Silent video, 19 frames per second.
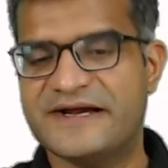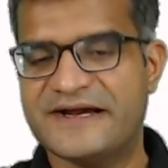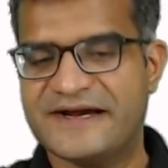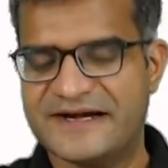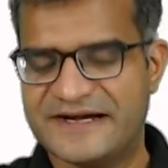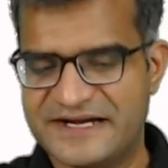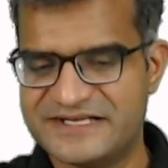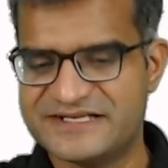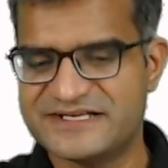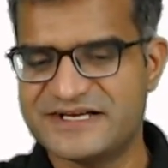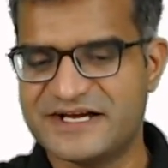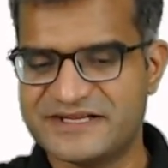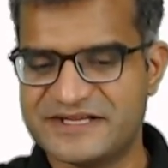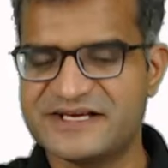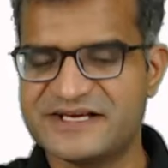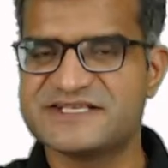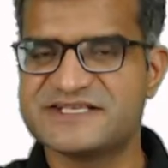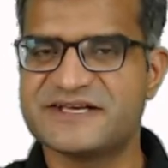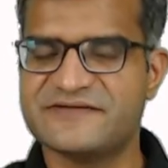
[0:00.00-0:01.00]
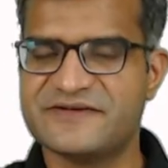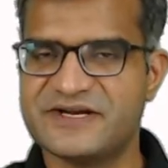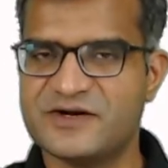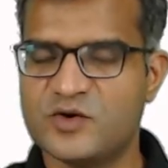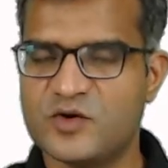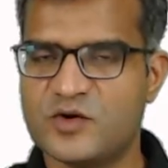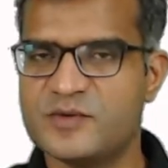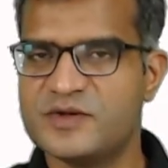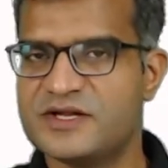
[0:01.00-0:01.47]
Teaching, I think, is a very
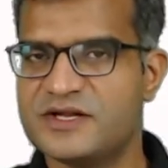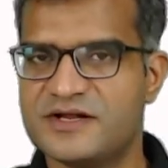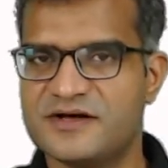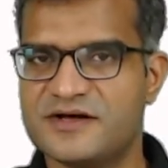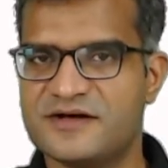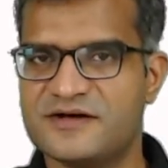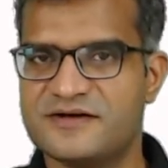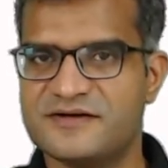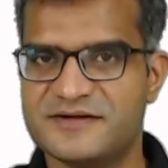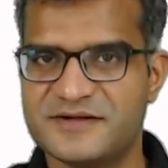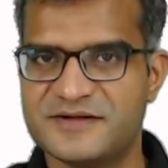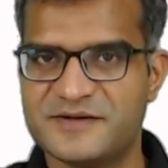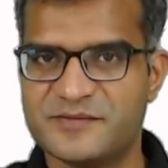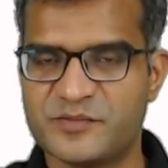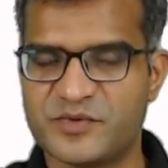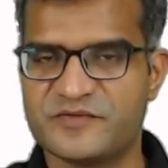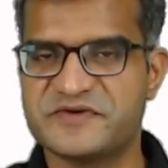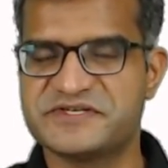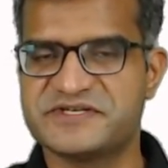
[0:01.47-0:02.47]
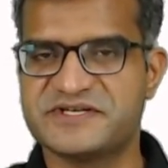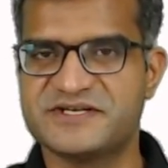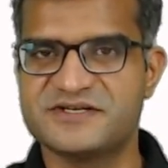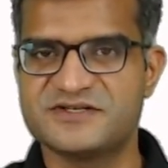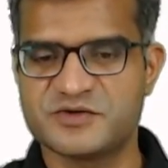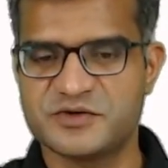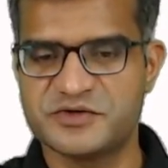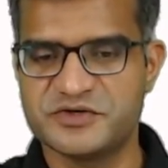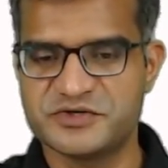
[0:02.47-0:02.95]
noble profession.
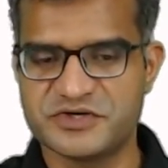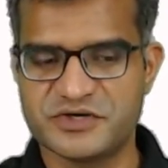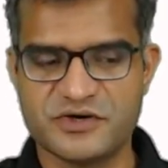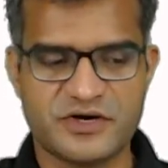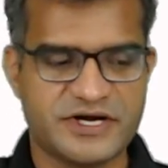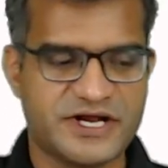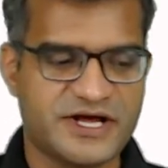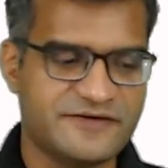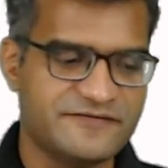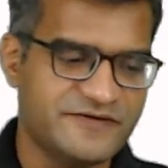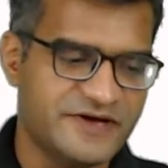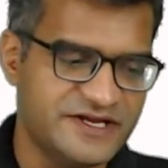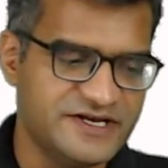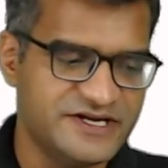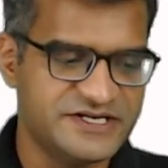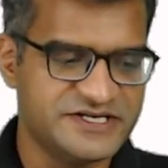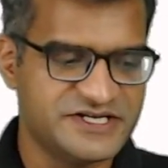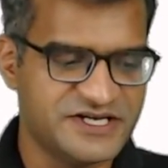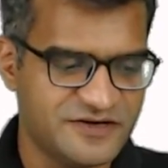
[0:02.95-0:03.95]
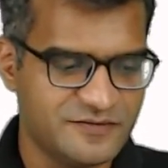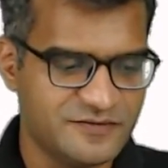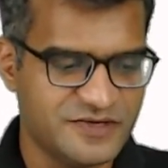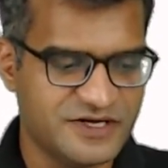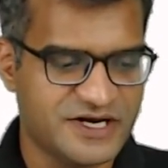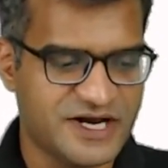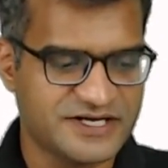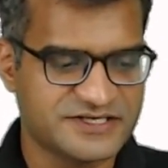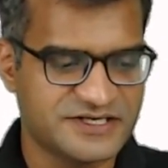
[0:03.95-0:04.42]
So you should not have any shame
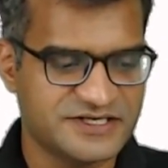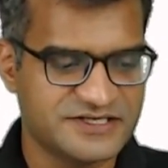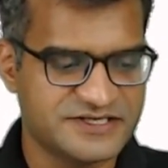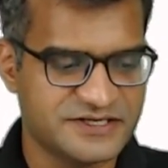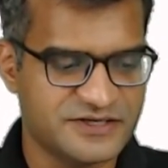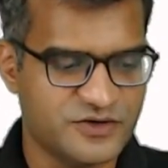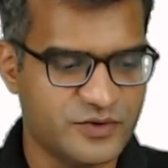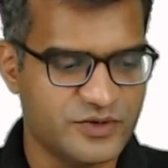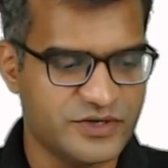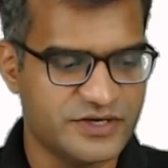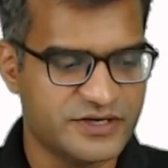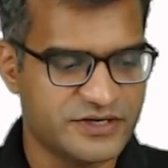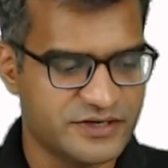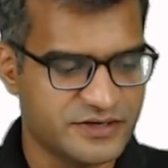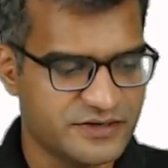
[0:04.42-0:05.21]
in actually doing it.